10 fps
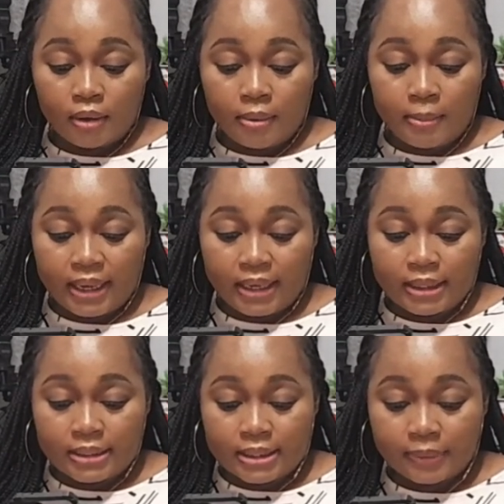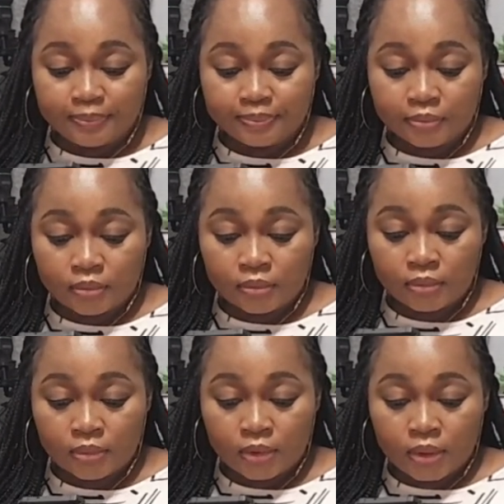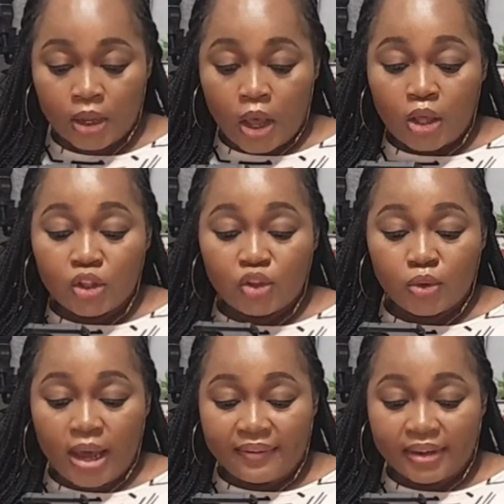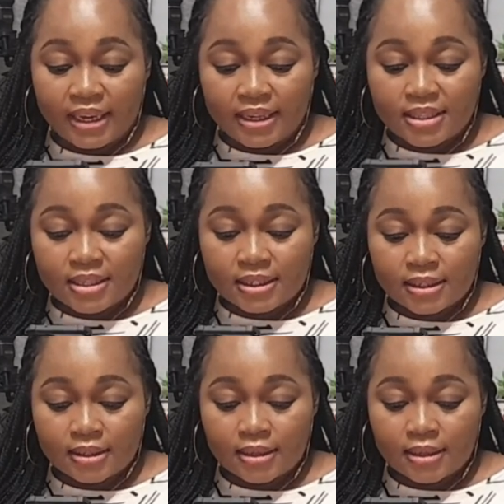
Number eight. Do you have kids?